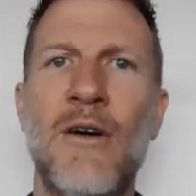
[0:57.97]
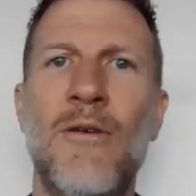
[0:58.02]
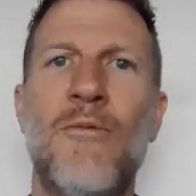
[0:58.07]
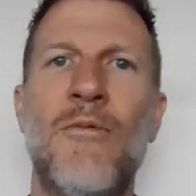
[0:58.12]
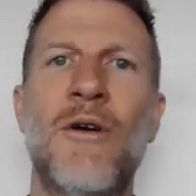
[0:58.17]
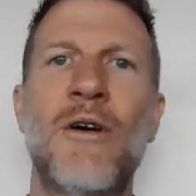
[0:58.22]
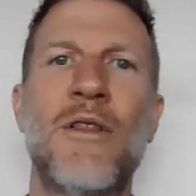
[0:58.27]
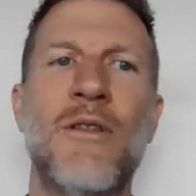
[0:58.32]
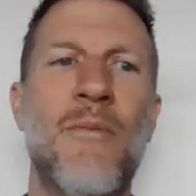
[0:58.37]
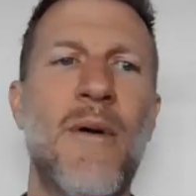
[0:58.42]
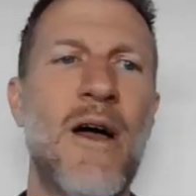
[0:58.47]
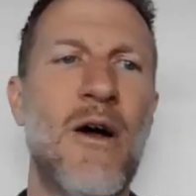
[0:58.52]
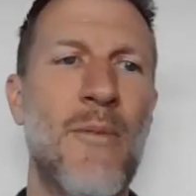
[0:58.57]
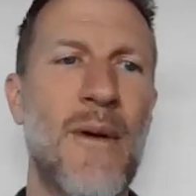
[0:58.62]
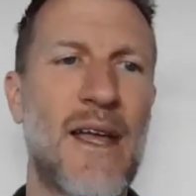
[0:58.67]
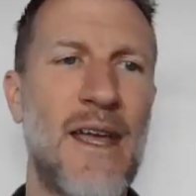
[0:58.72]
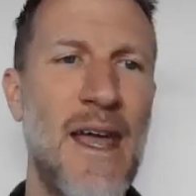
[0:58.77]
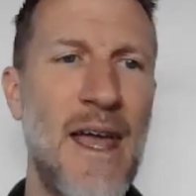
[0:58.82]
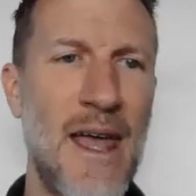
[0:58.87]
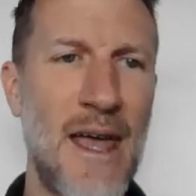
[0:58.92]
What are the
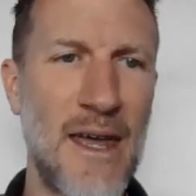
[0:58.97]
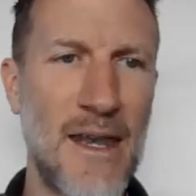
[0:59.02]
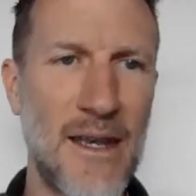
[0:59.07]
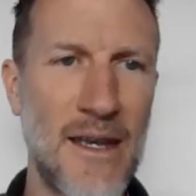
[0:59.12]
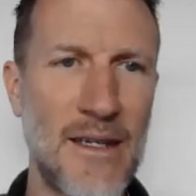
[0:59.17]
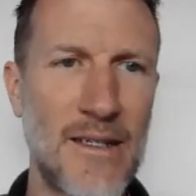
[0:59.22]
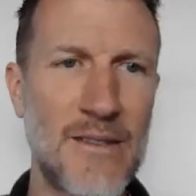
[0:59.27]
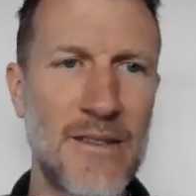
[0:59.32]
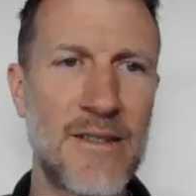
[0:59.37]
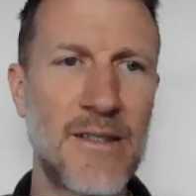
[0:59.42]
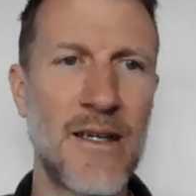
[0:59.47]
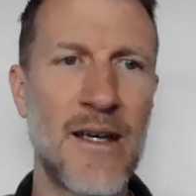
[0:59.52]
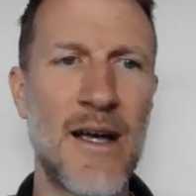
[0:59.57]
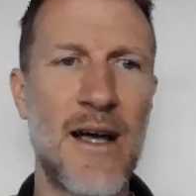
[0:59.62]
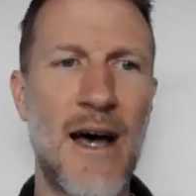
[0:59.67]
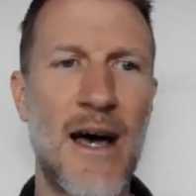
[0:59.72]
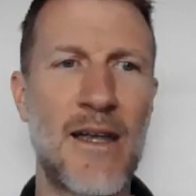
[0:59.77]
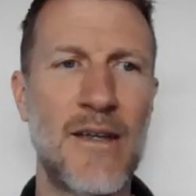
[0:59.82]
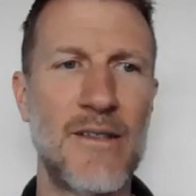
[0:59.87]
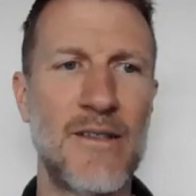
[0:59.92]
biomechanics?
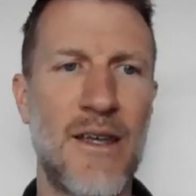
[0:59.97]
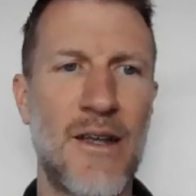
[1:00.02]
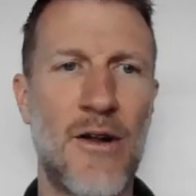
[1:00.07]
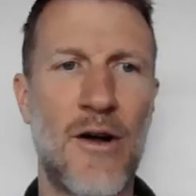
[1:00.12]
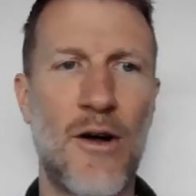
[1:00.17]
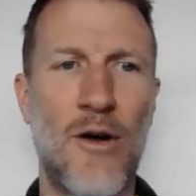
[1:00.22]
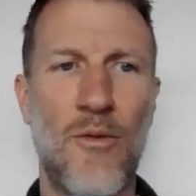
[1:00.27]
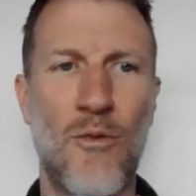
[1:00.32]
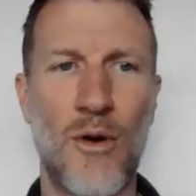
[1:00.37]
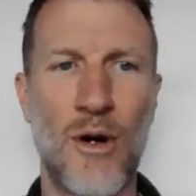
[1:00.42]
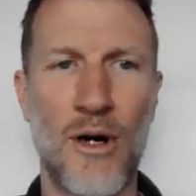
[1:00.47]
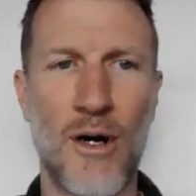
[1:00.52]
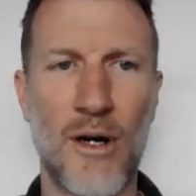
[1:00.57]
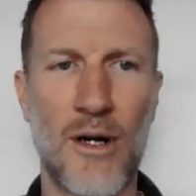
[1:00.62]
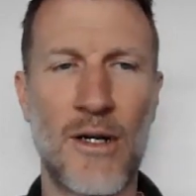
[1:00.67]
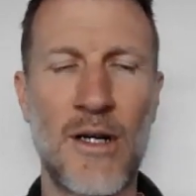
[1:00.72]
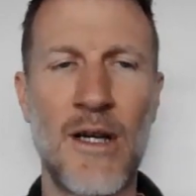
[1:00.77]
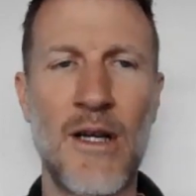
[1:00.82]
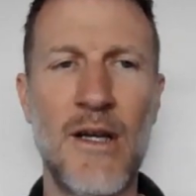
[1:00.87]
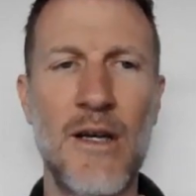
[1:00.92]
How does that all work?
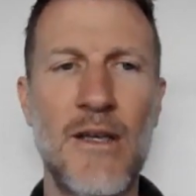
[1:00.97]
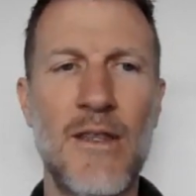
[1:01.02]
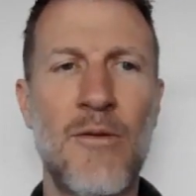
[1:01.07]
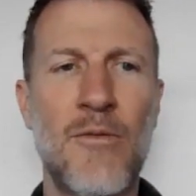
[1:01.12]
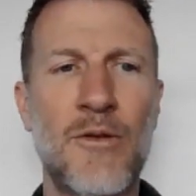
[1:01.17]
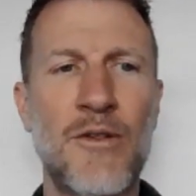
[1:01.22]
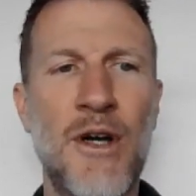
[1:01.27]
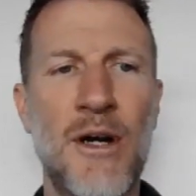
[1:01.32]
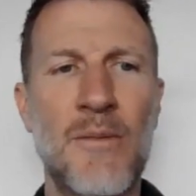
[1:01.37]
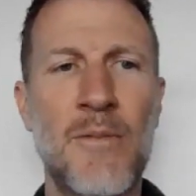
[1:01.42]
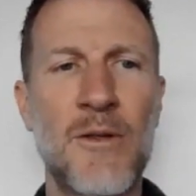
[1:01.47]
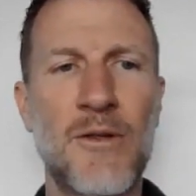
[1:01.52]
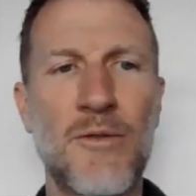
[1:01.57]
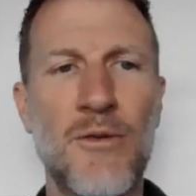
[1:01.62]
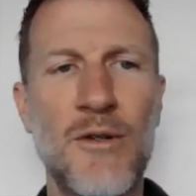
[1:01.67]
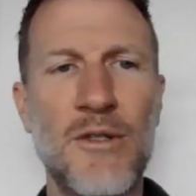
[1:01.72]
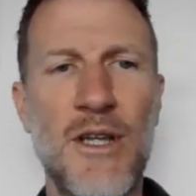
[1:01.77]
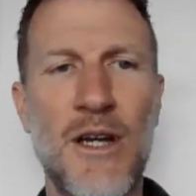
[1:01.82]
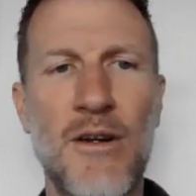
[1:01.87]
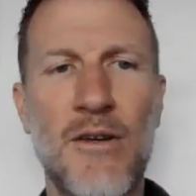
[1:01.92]
Then we'll talk about the
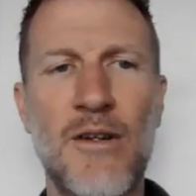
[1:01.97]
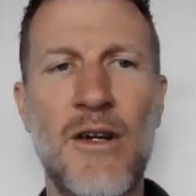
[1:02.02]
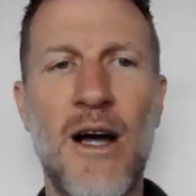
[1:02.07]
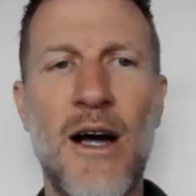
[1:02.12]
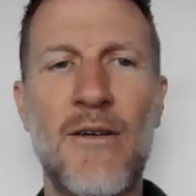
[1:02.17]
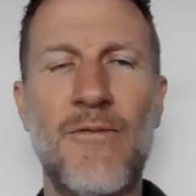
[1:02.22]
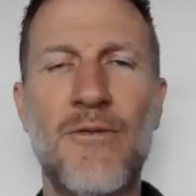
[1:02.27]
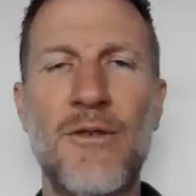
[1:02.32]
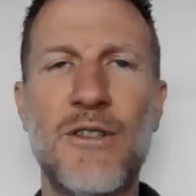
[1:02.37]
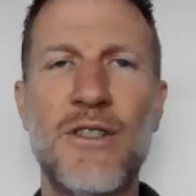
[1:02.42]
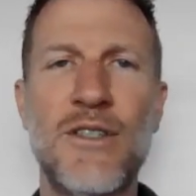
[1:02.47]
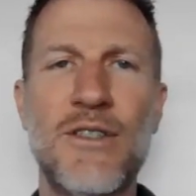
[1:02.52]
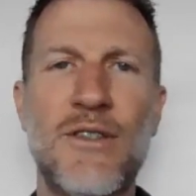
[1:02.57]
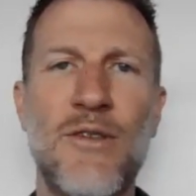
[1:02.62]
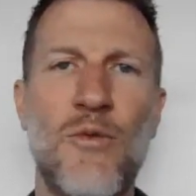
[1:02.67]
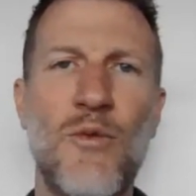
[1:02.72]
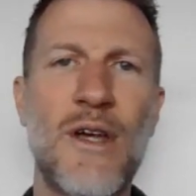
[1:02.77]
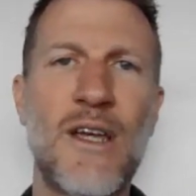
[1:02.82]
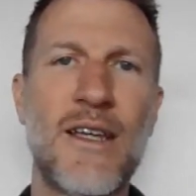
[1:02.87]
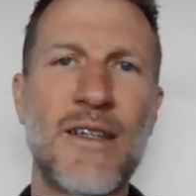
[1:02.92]
rotator cuff, which is the
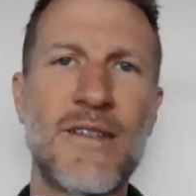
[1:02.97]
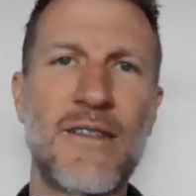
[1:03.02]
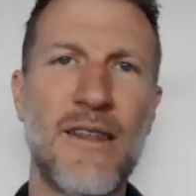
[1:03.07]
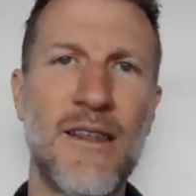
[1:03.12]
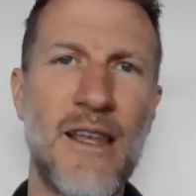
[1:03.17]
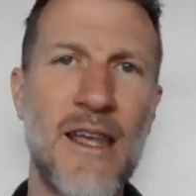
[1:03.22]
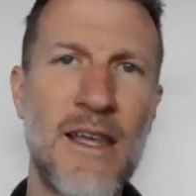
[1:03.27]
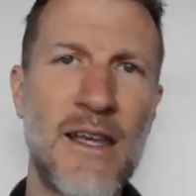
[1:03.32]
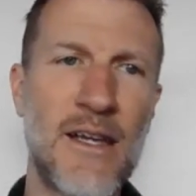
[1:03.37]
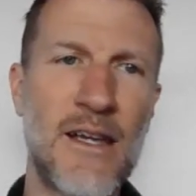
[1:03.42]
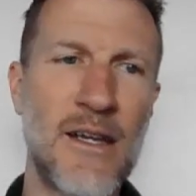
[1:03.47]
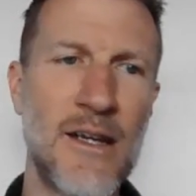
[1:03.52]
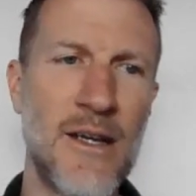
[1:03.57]
weakest link